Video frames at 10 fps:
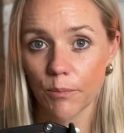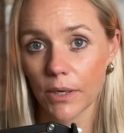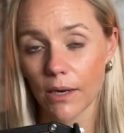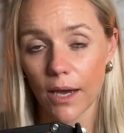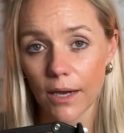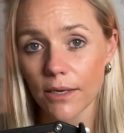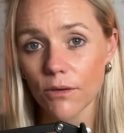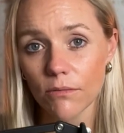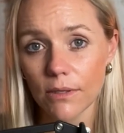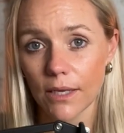but an
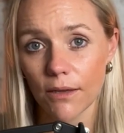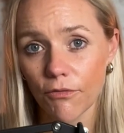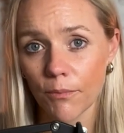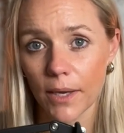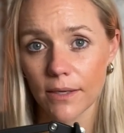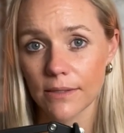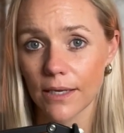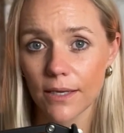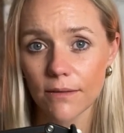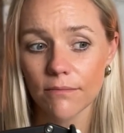article in If
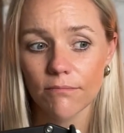magazine